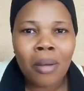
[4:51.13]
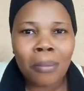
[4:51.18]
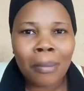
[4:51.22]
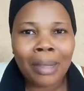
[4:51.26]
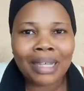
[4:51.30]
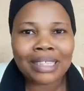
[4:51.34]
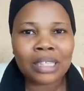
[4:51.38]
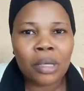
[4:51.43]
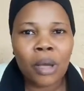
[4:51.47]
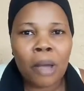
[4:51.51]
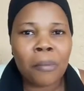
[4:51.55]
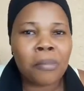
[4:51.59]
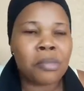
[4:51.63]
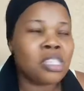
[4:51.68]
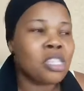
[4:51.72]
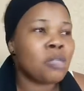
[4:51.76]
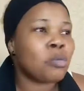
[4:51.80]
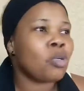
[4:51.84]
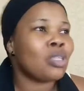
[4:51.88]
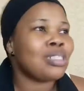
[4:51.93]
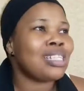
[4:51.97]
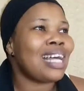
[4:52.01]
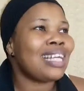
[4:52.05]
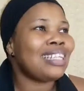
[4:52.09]
mind our business,
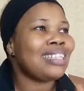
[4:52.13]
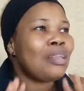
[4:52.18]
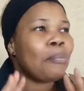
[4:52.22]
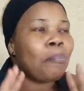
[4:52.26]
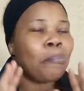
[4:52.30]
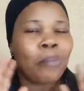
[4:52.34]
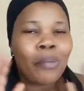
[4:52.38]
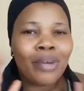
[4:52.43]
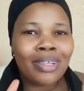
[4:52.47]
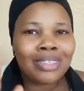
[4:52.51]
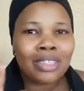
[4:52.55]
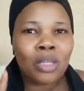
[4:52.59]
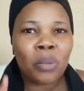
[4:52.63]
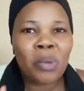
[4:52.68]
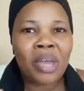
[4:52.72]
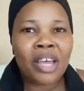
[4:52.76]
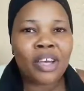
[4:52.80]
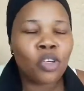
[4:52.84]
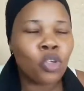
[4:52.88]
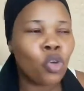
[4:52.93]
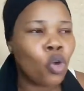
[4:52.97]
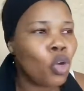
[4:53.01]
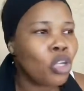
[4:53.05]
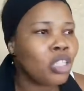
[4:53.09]
because at the point they
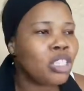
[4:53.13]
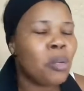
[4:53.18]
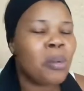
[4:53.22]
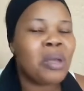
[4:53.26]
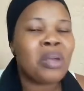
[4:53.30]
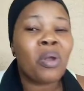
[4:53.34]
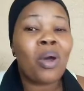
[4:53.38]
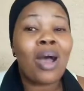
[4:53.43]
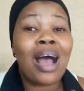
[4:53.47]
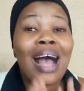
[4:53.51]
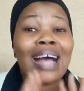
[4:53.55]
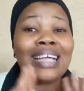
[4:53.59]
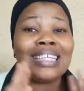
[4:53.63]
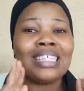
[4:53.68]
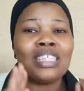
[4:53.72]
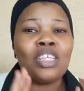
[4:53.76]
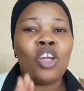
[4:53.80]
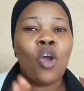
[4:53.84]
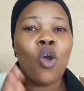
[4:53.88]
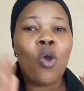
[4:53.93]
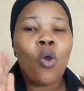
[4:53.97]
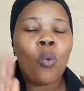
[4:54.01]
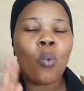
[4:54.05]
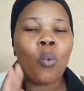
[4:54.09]
were going, they were not adding
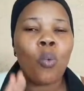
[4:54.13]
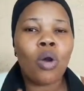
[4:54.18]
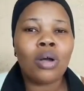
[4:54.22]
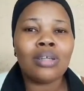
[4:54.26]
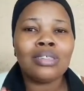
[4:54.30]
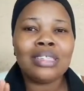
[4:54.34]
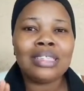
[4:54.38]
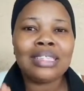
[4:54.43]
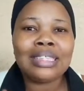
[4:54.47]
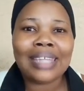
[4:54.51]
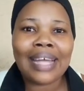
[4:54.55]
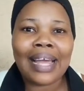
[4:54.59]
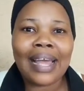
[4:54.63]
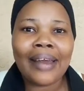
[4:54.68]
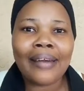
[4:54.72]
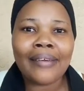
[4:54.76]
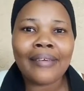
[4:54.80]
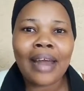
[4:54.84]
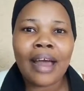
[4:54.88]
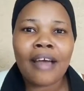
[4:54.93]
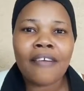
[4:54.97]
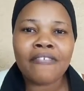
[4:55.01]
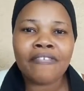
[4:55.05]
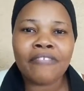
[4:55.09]
1
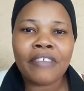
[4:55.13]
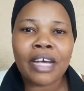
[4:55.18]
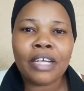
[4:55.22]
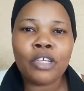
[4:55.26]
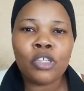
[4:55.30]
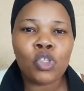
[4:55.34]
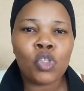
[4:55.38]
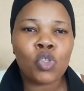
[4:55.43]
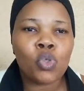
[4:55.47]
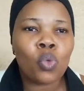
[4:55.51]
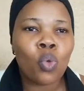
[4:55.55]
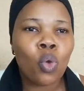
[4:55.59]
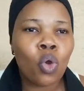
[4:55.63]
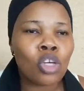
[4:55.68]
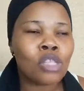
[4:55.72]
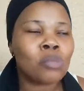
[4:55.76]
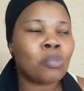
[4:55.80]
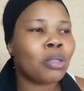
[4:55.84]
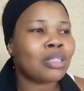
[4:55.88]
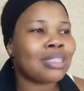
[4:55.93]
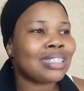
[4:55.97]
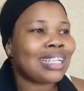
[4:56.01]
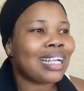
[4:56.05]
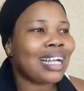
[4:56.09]
naira value to us.
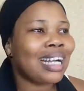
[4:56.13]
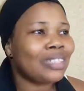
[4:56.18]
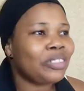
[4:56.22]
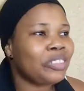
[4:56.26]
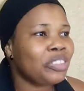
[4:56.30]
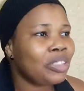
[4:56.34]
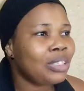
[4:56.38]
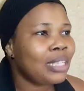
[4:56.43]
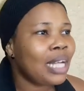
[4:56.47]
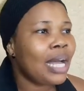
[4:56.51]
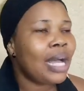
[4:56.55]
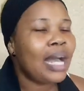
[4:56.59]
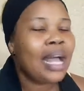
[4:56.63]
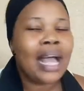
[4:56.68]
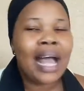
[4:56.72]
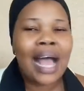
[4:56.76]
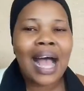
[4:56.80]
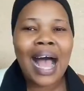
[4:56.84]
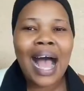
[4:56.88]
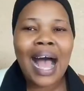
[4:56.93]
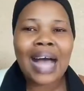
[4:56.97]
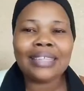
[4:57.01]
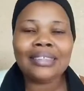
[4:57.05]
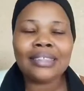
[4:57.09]
But Katrina
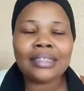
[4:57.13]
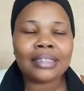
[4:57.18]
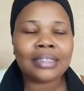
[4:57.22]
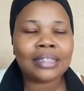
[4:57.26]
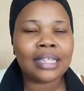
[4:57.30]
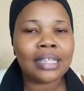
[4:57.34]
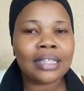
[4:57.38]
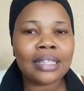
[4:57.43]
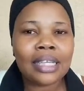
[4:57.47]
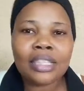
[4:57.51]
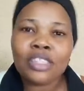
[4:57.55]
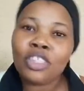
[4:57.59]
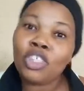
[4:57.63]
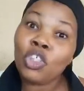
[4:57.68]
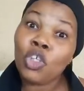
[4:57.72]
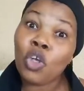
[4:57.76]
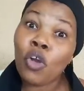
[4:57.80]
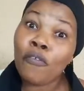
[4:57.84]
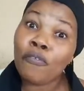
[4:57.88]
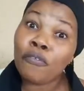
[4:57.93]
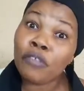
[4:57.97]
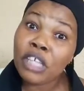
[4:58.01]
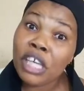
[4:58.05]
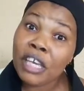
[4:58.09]
had the tendency
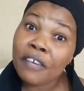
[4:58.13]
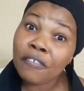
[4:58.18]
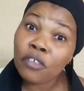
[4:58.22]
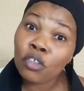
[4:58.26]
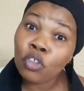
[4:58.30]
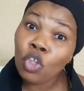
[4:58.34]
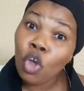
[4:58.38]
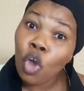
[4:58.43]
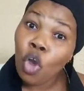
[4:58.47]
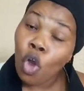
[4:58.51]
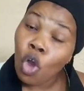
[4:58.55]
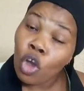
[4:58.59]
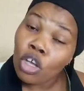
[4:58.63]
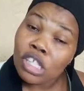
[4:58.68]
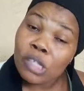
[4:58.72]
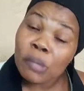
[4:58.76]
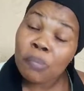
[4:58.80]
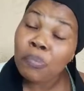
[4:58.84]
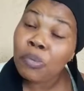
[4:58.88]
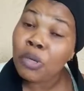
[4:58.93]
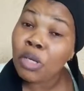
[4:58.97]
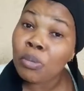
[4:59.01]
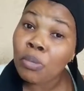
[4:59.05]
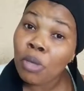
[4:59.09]
of giving us
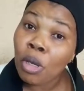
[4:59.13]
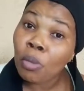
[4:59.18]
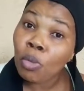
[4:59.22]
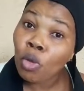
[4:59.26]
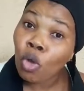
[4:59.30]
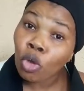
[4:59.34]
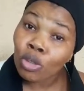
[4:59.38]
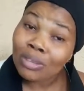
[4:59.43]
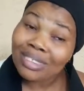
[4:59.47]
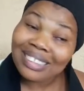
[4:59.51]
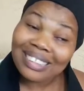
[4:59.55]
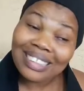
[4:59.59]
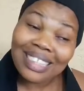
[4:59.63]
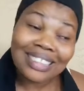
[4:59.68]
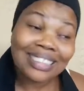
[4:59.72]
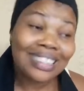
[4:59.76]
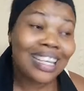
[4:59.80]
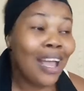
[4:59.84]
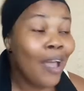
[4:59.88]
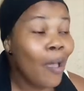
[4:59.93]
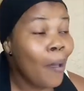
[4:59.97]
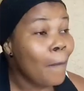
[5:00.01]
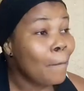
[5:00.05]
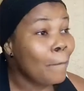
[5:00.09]
premium content,
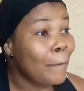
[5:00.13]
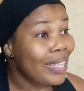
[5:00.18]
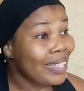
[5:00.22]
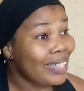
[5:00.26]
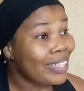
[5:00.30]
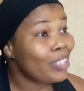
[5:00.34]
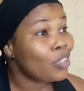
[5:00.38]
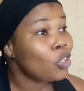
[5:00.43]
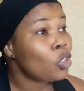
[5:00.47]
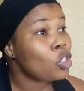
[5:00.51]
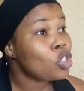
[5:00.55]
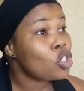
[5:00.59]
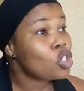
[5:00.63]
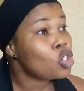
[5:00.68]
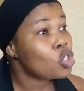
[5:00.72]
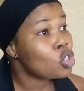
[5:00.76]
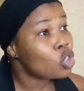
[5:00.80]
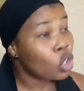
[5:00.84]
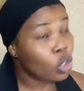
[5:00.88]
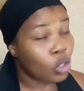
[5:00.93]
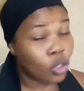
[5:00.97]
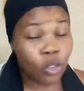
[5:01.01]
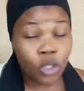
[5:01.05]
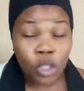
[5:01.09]
making
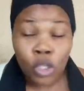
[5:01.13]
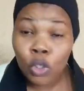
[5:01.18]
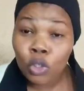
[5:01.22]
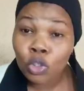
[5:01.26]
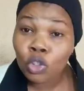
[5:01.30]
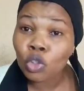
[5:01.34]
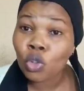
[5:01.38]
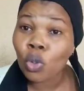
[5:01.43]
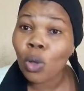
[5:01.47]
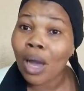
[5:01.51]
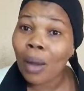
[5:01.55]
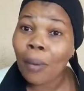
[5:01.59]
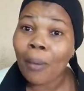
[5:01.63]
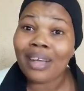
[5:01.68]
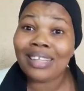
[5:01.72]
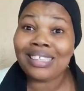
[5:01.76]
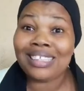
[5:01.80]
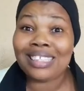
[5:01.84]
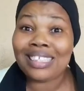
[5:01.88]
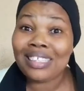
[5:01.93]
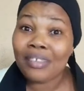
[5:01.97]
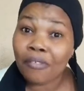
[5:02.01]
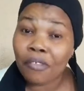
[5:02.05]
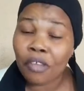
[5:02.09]
us glued to our
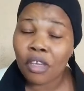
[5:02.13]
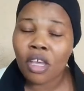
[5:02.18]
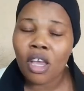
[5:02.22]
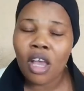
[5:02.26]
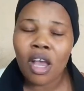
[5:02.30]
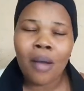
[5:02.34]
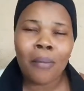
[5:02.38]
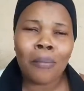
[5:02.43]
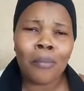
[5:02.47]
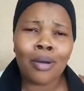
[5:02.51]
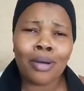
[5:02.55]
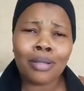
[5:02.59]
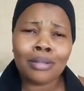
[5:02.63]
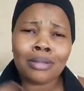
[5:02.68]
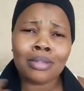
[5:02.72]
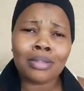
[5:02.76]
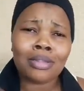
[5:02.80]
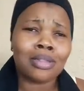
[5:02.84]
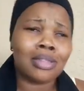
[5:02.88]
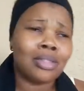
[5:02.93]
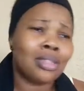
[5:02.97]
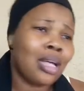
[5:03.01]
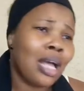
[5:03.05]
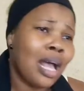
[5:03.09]
TV.
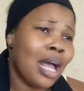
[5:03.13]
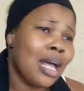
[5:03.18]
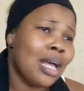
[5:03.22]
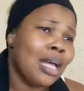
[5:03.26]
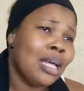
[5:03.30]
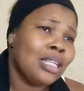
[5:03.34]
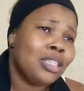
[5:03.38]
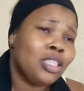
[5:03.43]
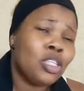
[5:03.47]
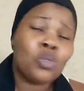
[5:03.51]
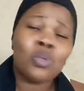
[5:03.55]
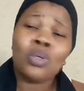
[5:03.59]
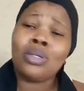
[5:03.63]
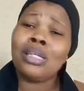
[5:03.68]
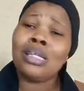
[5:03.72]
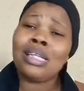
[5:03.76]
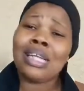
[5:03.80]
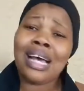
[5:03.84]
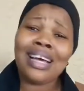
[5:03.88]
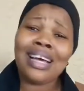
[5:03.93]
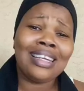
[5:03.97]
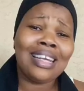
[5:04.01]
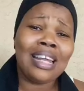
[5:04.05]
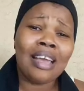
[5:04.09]
But this one, they
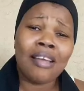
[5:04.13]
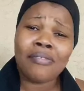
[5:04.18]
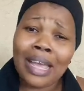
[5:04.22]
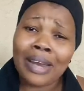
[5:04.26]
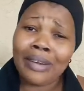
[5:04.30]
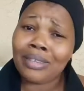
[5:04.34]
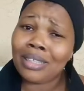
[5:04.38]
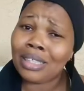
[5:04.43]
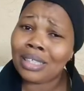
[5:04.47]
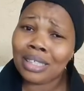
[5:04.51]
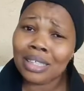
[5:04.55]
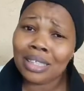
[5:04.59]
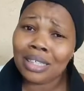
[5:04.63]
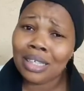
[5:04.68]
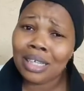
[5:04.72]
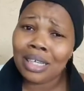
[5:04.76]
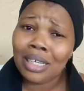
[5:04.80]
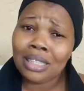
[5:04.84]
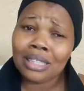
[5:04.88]
left Eric.